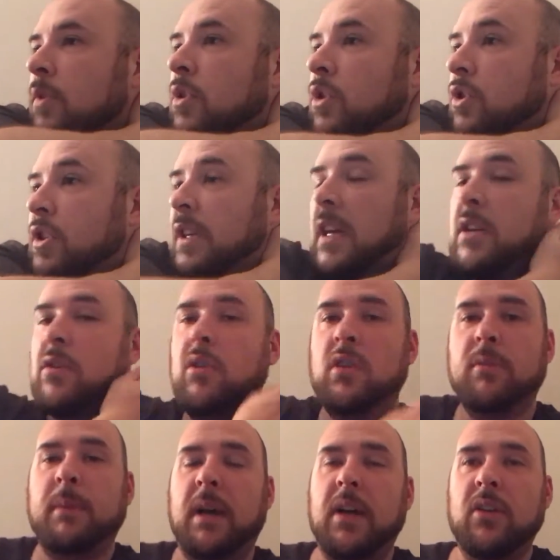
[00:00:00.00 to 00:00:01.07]
doesn't get
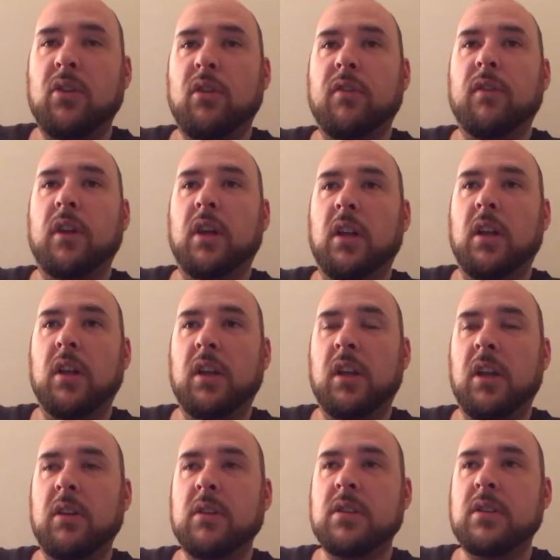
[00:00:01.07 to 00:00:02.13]
talked about enough.
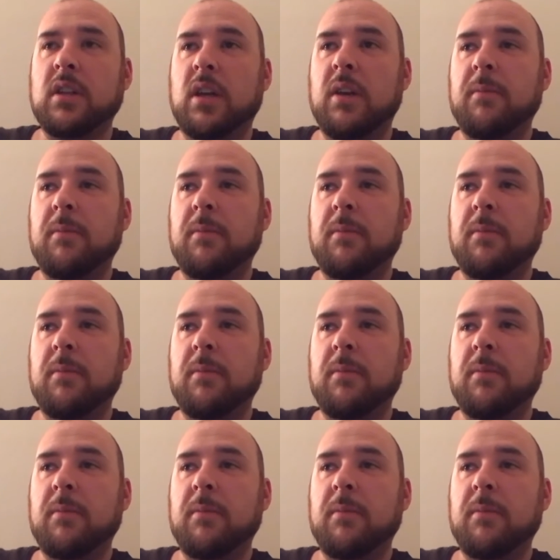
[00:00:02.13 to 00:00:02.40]
It's